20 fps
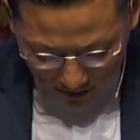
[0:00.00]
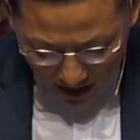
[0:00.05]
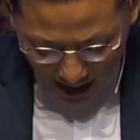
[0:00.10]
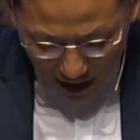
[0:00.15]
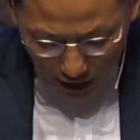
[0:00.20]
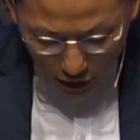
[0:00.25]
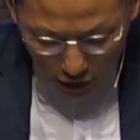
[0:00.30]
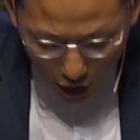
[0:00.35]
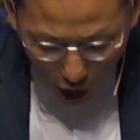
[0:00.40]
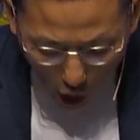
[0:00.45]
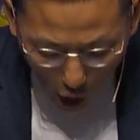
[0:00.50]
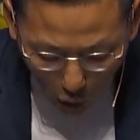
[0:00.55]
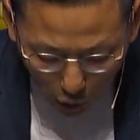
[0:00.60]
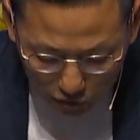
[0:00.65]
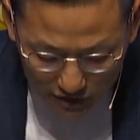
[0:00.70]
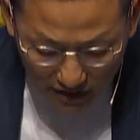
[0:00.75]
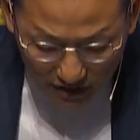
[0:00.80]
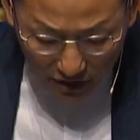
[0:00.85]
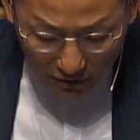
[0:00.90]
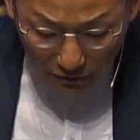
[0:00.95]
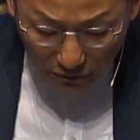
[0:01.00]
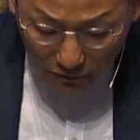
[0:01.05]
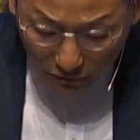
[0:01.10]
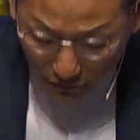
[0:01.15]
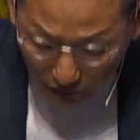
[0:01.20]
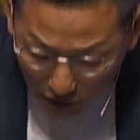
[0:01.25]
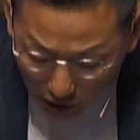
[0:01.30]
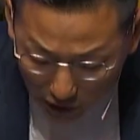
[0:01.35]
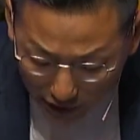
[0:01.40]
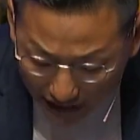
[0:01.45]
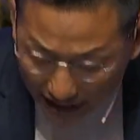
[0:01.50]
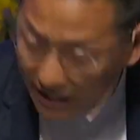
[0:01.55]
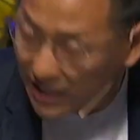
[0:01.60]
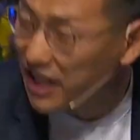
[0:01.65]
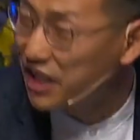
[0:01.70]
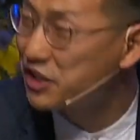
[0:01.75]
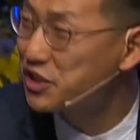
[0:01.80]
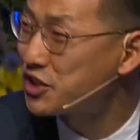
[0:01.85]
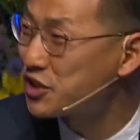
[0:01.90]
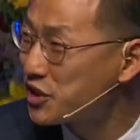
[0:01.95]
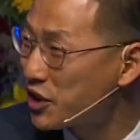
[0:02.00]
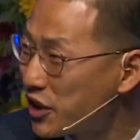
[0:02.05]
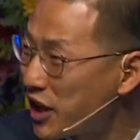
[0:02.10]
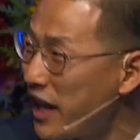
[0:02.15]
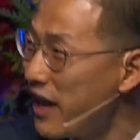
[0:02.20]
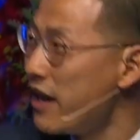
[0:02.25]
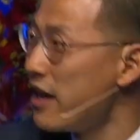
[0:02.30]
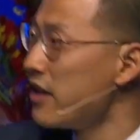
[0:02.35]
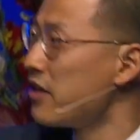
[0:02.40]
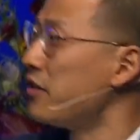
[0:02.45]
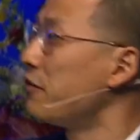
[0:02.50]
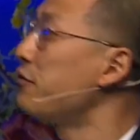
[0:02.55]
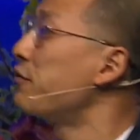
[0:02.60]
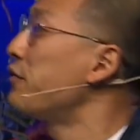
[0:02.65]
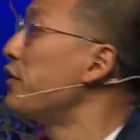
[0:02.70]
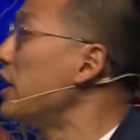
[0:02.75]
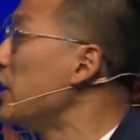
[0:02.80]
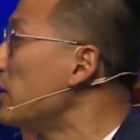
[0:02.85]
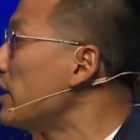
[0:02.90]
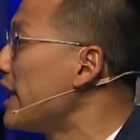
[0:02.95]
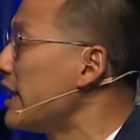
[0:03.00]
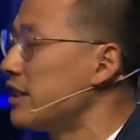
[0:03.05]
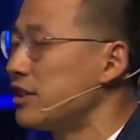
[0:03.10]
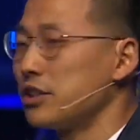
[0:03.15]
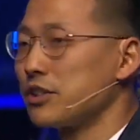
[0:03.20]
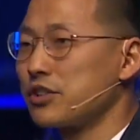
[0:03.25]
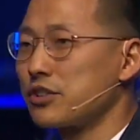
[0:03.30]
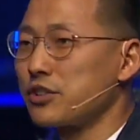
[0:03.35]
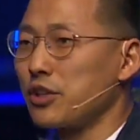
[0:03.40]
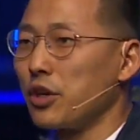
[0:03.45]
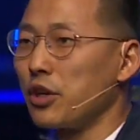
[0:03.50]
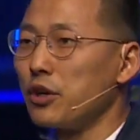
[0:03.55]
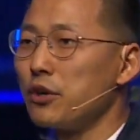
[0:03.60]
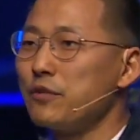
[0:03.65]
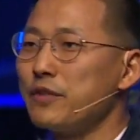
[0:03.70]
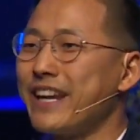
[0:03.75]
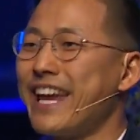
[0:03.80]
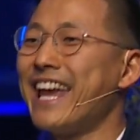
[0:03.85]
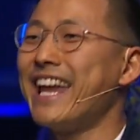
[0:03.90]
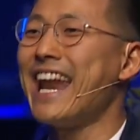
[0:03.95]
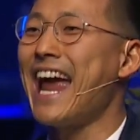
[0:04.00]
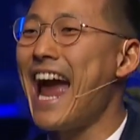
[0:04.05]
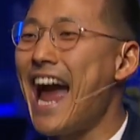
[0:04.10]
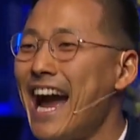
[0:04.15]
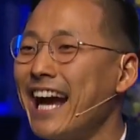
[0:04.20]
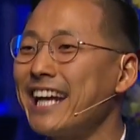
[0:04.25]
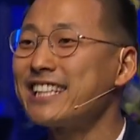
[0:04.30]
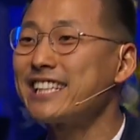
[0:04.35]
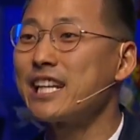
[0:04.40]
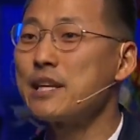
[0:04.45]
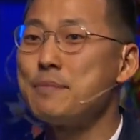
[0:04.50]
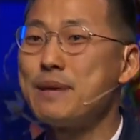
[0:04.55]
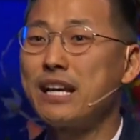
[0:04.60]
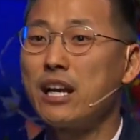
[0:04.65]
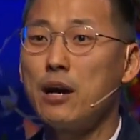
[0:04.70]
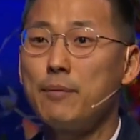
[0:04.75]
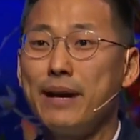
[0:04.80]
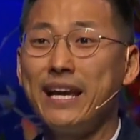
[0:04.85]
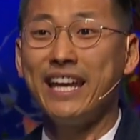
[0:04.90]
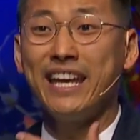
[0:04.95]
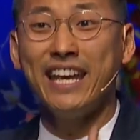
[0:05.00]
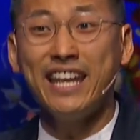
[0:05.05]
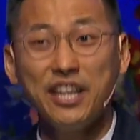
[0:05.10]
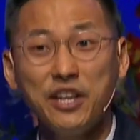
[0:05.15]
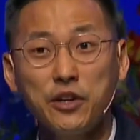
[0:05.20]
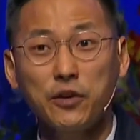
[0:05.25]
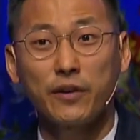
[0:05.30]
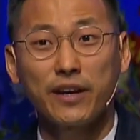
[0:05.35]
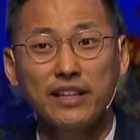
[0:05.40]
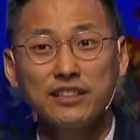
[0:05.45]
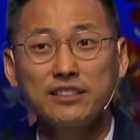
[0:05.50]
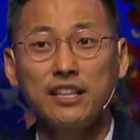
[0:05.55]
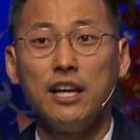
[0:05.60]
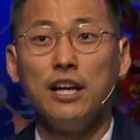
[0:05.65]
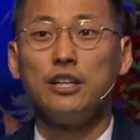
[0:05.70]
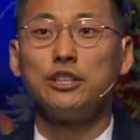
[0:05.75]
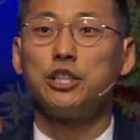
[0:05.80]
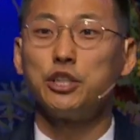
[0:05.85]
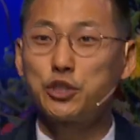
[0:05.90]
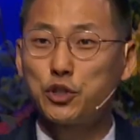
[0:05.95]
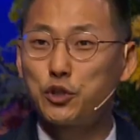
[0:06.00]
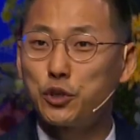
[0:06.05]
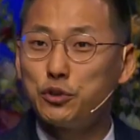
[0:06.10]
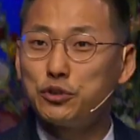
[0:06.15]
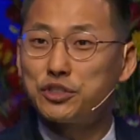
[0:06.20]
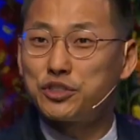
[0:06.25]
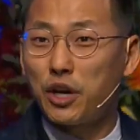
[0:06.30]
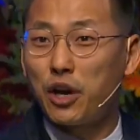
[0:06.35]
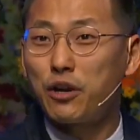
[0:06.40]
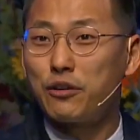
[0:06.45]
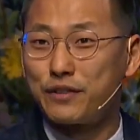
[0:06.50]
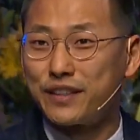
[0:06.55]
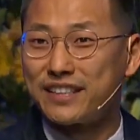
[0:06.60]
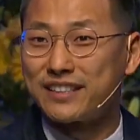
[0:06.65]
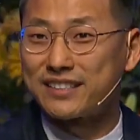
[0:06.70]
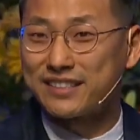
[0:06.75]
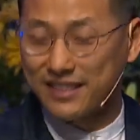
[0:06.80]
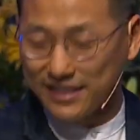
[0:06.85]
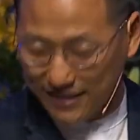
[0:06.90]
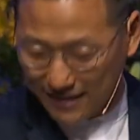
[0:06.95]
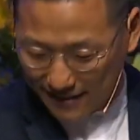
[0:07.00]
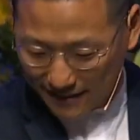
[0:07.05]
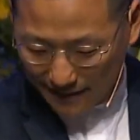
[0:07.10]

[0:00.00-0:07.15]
It knows that the feeling to serve can actually become a hindrance to true service.